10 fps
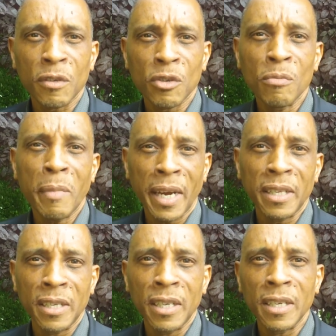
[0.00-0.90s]

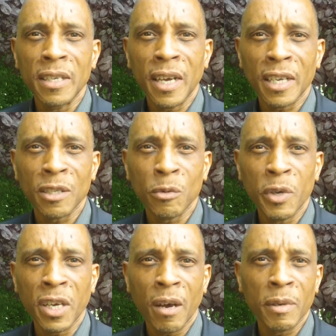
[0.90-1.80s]
humanity as
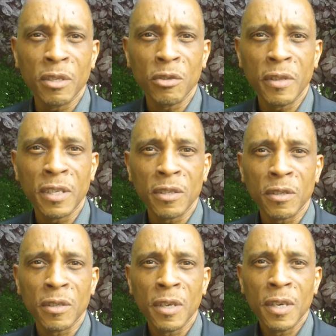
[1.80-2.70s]
we come into this